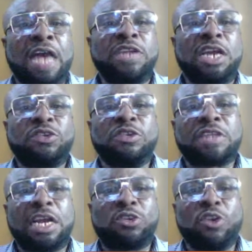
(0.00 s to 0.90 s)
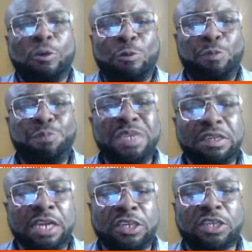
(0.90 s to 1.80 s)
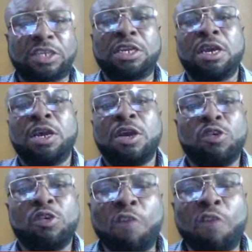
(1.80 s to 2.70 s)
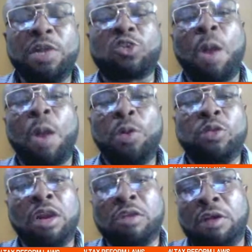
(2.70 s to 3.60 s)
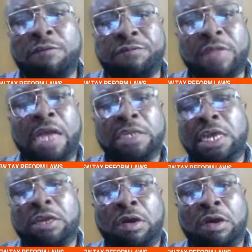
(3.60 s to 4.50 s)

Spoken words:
you start your business, government come with a lot of tax and all that